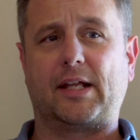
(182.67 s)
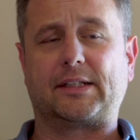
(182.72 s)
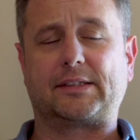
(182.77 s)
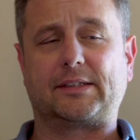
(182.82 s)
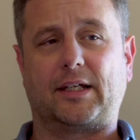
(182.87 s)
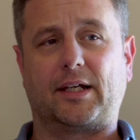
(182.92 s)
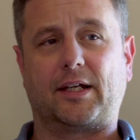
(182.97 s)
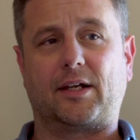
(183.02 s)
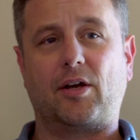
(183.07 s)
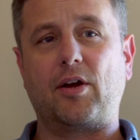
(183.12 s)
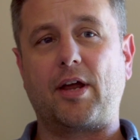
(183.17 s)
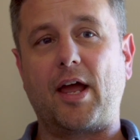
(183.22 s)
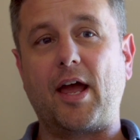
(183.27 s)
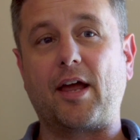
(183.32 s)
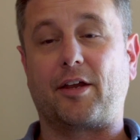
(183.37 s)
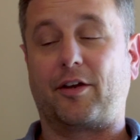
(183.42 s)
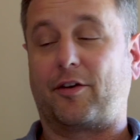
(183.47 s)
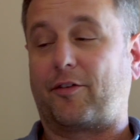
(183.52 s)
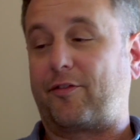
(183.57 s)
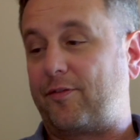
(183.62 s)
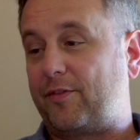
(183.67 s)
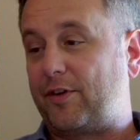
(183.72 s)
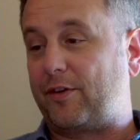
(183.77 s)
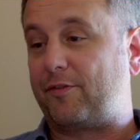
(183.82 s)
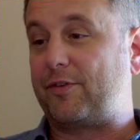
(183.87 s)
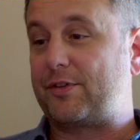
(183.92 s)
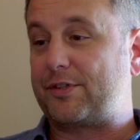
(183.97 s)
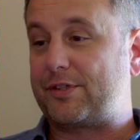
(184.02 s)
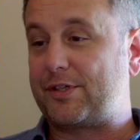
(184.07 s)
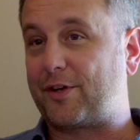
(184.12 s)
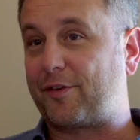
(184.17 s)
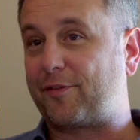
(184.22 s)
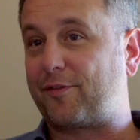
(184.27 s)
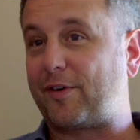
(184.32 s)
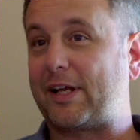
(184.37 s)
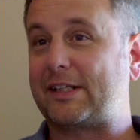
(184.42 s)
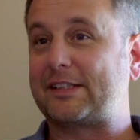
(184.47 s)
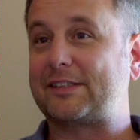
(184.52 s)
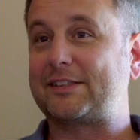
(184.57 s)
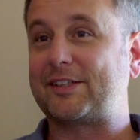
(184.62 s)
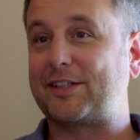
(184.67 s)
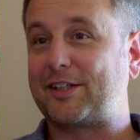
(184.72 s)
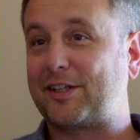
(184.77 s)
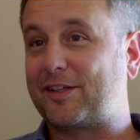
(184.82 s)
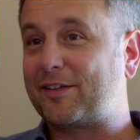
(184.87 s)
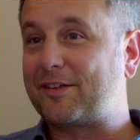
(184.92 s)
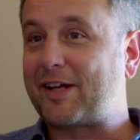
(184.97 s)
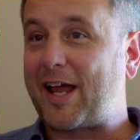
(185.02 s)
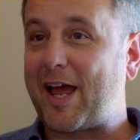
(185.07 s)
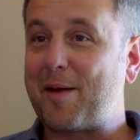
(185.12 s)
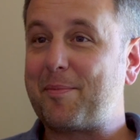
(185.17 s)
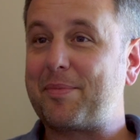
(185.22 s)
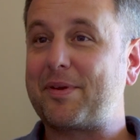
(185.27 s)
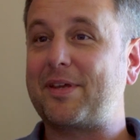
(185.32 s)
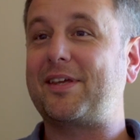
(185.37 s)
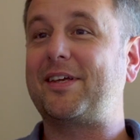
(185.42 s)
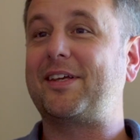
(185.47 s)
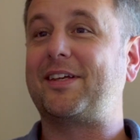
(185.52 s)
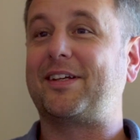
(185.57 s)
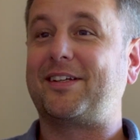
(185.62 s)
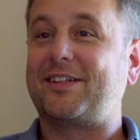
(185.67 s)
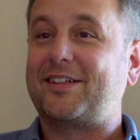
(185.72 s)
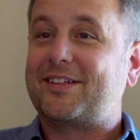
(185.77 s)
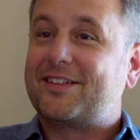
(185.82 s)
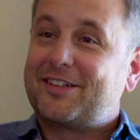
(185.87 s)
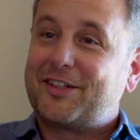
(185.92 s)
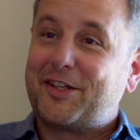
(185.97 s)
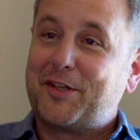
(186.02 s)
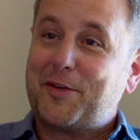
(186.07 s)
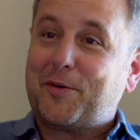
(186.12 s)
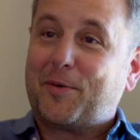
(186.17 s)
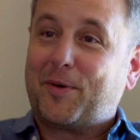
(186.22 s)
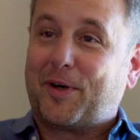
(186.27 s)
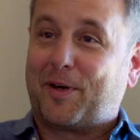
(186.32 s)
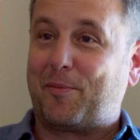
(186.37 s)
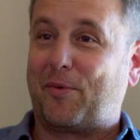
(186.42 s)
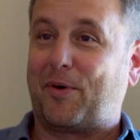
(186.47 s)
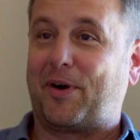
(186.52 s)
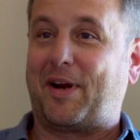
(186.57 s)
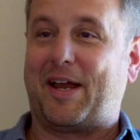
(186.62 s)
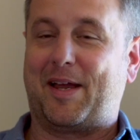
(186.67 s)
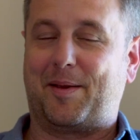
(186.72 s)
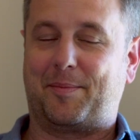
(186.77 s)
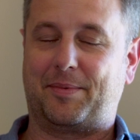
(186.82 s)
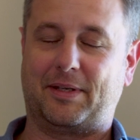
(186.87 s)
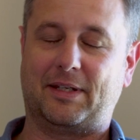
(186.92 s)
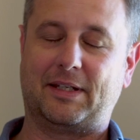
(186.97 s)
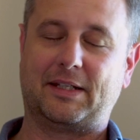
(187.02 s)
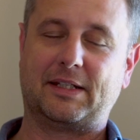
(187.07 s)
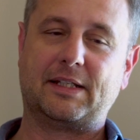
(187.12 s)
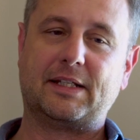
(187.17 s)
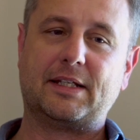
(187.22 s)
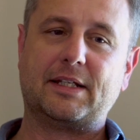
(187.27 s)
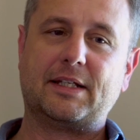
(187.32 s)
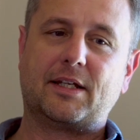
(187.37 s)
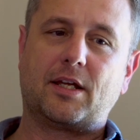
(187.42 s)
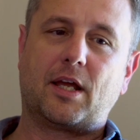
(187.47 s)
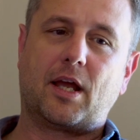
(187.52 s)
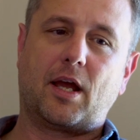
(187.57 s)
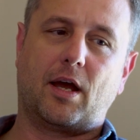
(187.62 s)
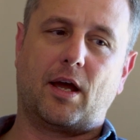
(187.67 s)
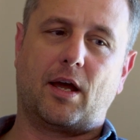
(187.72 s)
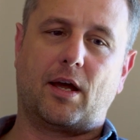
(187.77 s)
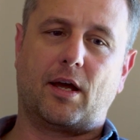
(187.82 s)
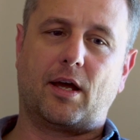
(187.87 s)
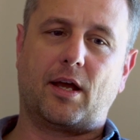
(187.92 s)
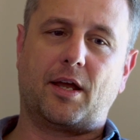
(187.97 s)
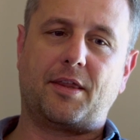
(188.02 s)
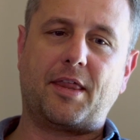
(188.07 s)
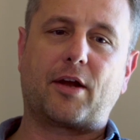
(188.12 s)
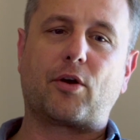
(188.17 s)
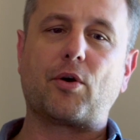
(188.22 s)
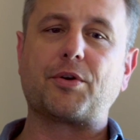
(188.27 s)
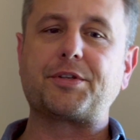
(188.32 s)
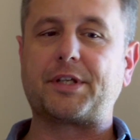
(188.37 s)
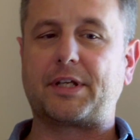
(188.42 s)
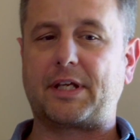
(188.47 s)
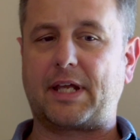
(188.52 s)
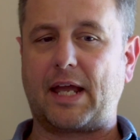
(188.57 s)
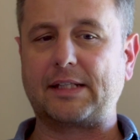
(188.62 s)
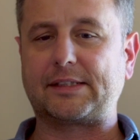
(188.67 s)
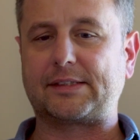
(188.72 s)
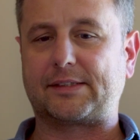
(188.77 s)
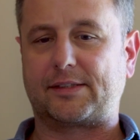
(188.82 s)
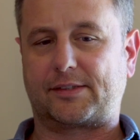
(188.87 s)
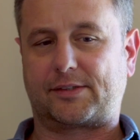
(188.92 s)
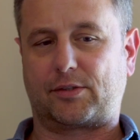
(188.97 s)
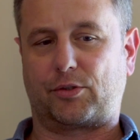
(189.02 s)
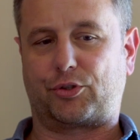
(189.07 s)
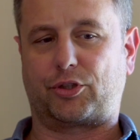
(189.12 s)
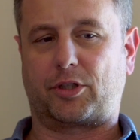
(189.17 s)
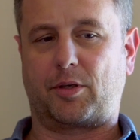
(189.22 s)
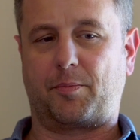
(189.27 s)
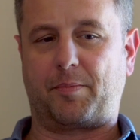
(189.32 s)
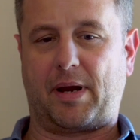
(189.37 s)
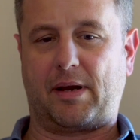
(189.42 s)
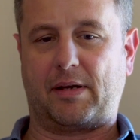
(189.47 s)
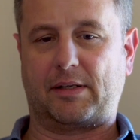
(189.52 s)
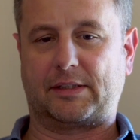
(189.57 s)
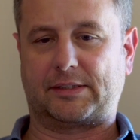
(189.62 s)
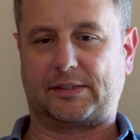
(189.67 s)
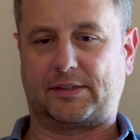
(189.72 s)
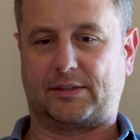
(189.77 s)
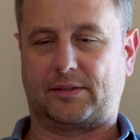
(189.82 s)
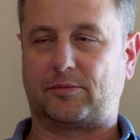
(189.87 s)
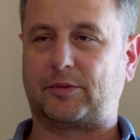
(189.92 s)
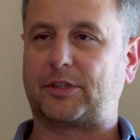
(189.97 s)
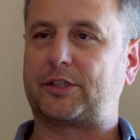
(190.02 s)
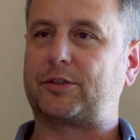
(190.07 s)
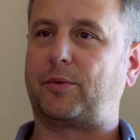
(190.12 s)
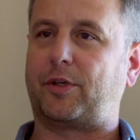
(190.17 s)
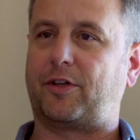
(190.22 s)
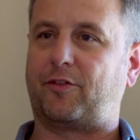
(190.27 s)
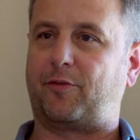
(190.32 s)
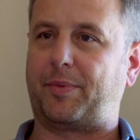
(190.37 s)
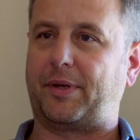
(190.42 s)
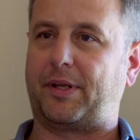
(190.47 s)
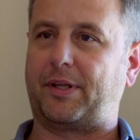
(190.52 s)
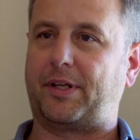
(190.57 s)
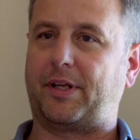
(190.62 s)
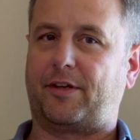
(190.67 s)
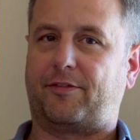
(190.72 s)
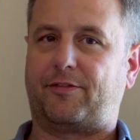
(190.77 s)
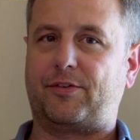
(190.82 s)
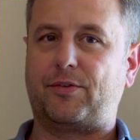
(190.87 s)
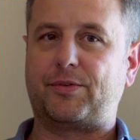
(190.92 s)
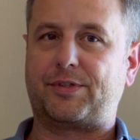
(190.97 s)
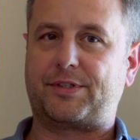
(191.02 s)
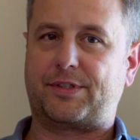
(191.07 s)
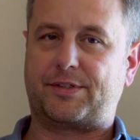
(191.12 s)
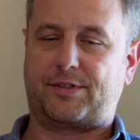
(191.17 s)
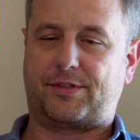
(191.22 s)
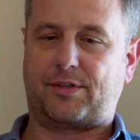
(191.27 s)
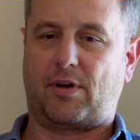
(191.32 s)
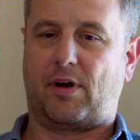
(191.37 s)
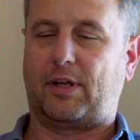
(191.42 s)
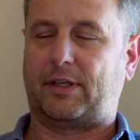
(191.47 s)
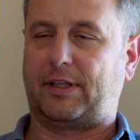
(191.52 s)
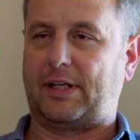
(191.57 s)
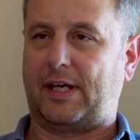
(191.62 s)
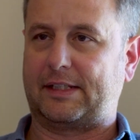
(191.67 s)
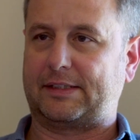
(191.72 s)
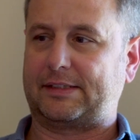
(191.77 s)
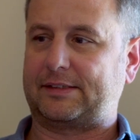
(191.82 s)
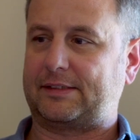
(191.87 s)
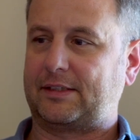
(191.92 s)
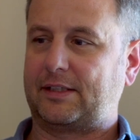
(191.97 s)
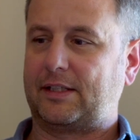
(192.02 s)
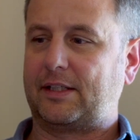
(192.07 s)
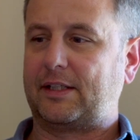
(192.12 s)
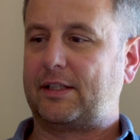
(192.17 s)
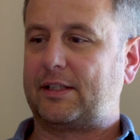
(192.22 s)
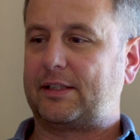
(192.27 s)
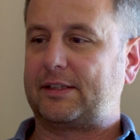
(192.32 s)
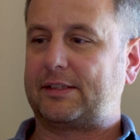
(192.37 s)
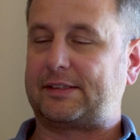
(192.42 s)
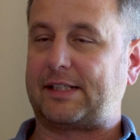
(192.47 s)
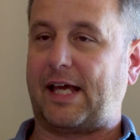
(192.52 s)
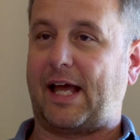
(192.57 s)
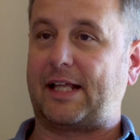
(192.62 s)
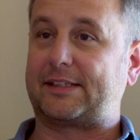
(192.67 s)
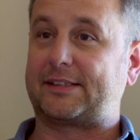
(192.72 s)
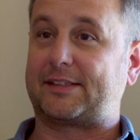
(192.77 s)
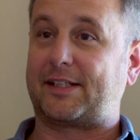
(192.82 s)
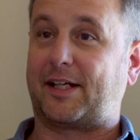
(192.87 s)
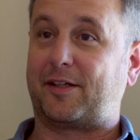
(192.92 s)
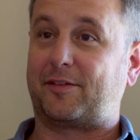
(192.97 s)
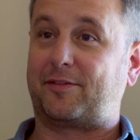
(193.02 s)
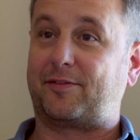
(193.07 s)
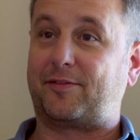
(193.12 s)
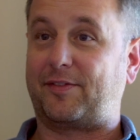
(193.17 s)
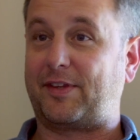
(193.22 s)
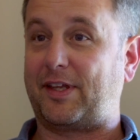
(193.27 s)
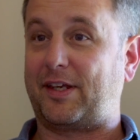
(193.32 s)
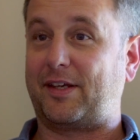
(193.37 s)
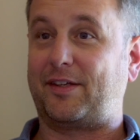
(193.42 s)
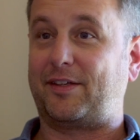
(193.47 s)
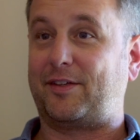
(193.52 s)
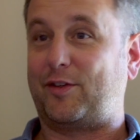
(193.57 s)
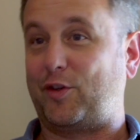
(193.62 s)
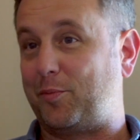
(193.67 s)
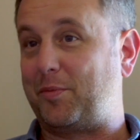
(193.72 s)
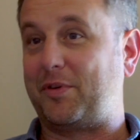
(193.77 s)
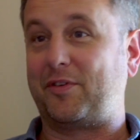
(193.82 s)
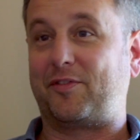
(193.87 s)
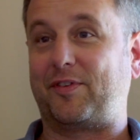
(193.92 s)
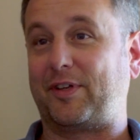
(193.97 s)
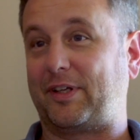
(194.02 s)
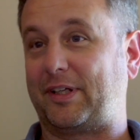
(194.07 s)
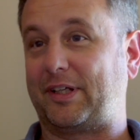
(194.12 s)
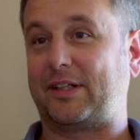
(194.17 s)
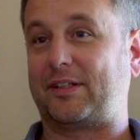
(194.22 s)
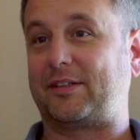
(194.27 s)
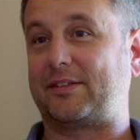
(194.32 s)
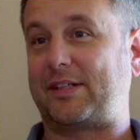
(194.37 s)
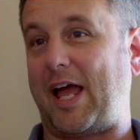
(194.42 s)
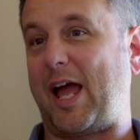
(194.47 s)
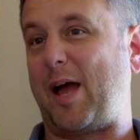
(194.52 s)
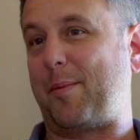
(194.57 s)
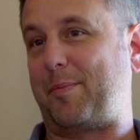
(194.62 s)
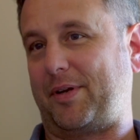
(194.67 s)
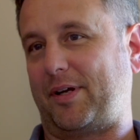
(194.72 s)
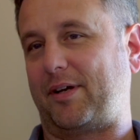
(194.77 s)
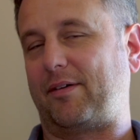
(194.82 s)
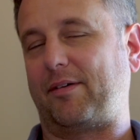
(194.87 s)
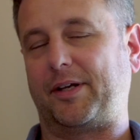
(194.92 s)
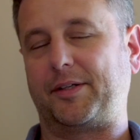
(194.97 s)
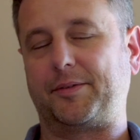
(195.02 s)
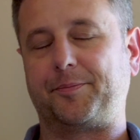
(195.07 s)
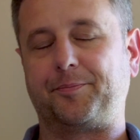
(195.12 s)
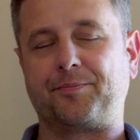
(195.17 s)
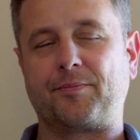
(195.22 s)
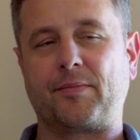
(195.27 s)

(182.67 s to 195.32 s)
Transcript: It's like, oh yeah, if you see your friends are happy and you are more happy. And that goes against the social comparison, which would have been that if you saw less sad stuff, then you'd be feeling happier, right?